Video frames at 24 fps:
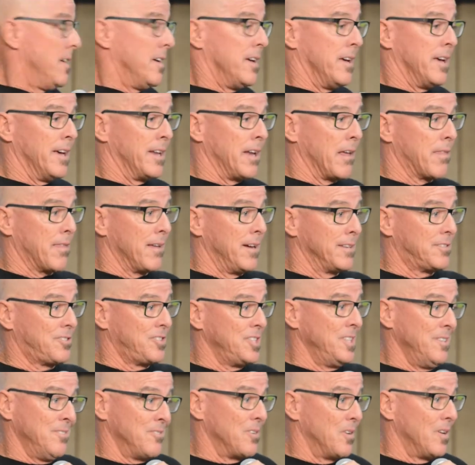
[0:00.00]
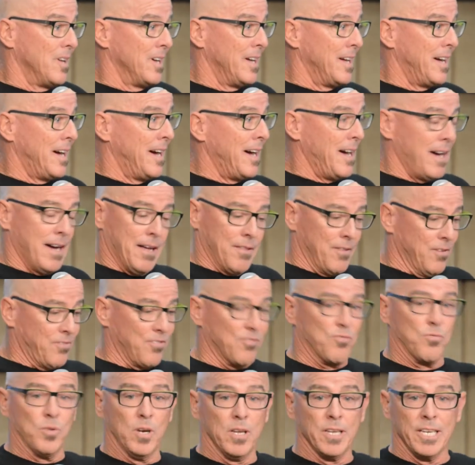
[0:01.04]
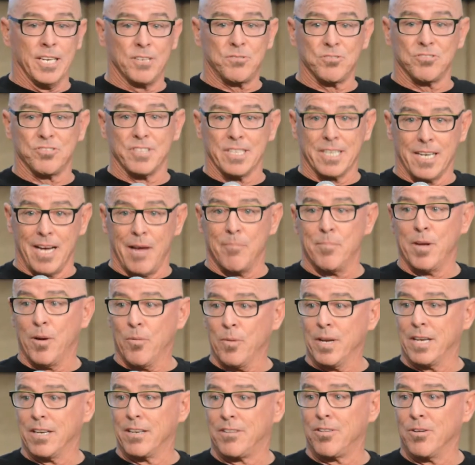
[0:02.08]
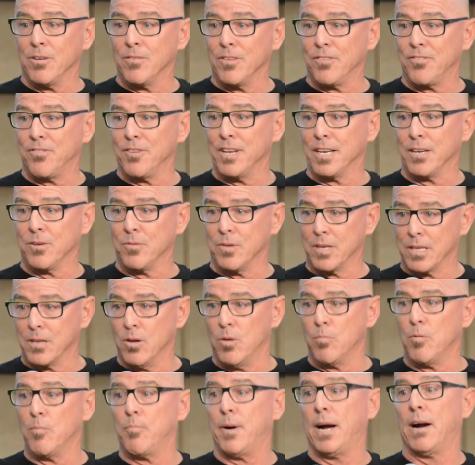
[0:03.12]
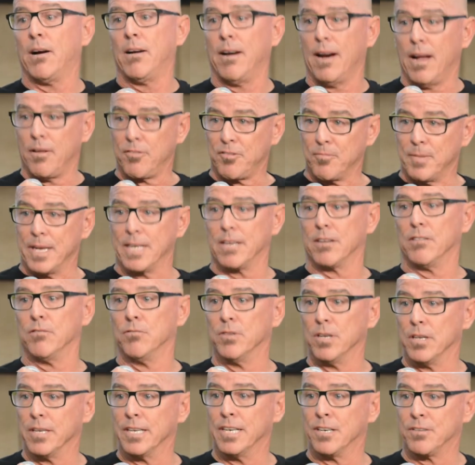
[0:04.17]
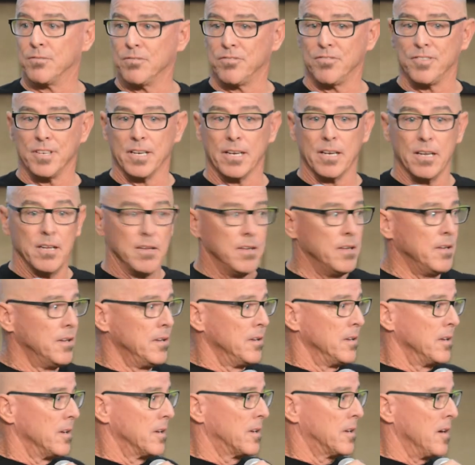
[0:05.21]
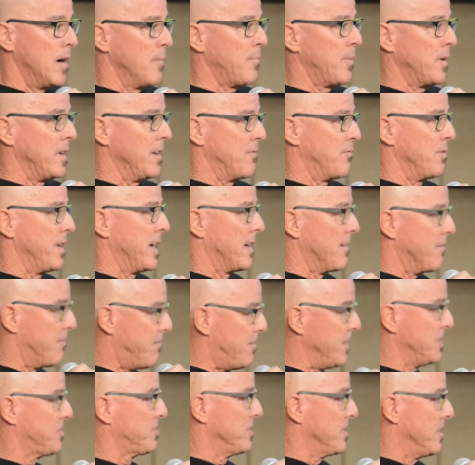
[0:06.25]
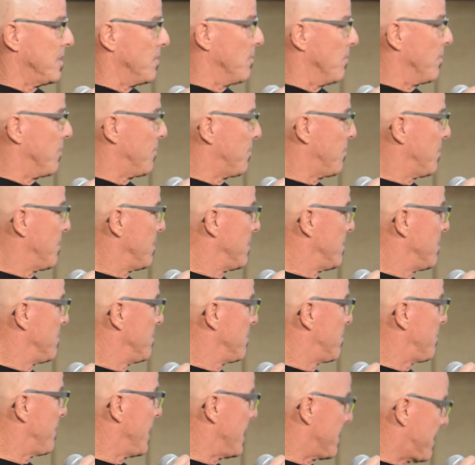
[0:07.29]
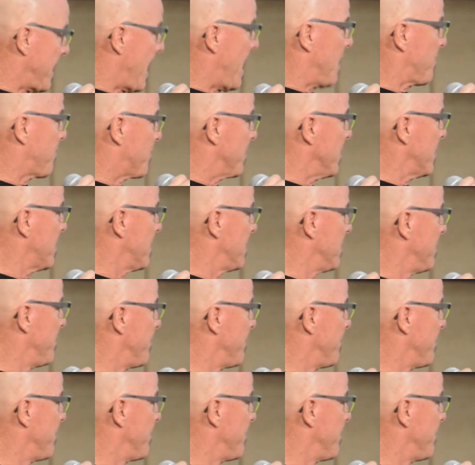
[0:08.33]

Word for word: And I thought, gee, I, I, this is really interesting. I bet we could turn this thing into a global powerhouse, make it a really interesting company if we had a vision that was fantastic.